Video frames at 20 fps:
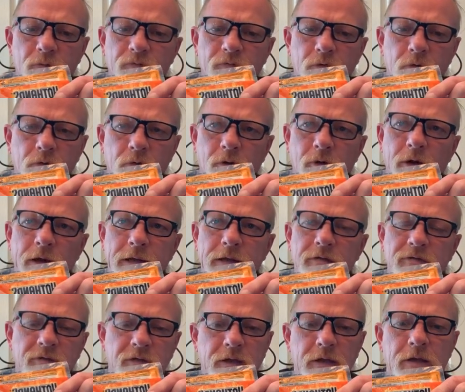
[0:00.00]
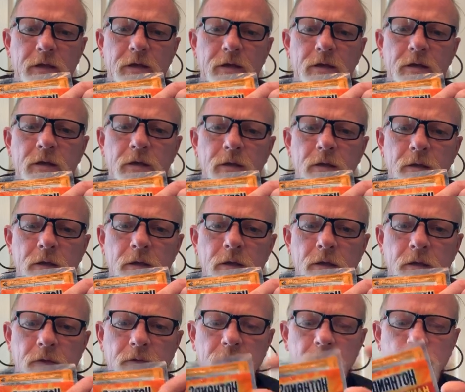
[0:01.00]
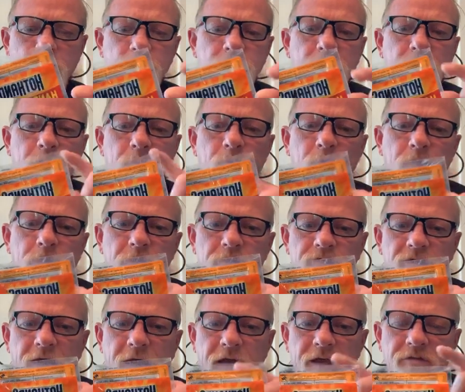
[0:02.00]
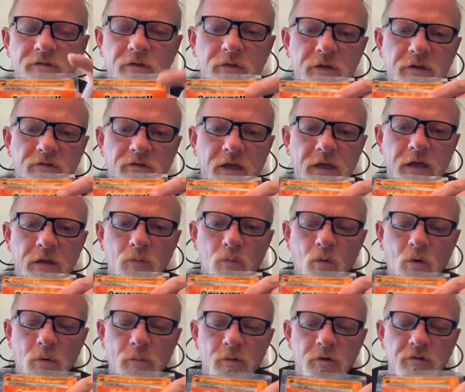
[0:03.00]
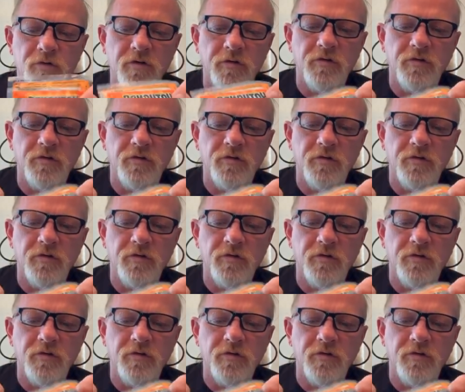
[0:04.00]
for like 10. They're double the size of these hand warmers.